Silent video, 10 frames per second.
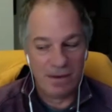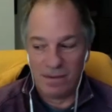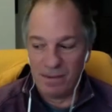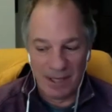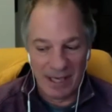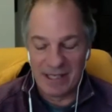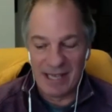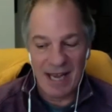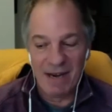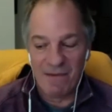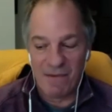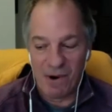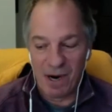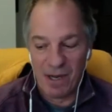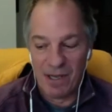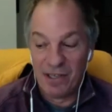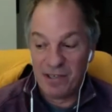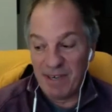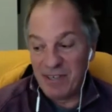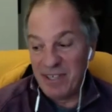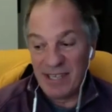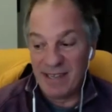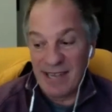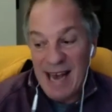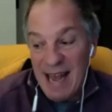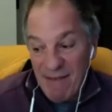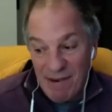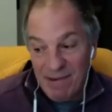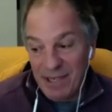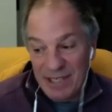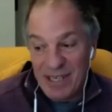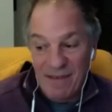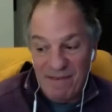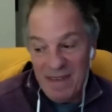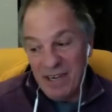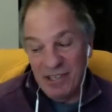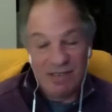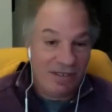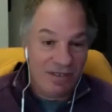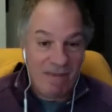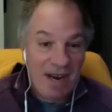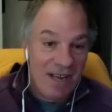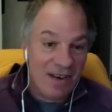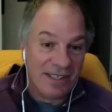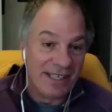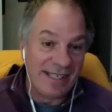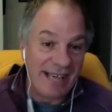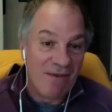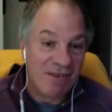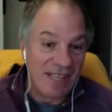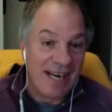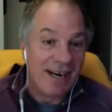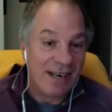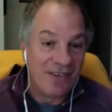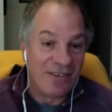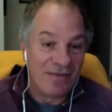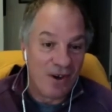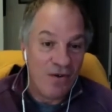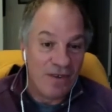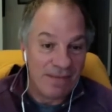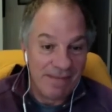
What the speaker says: Really excited for it, especially since I haven't really seen it finished. It's been a year since I was there because of COVID.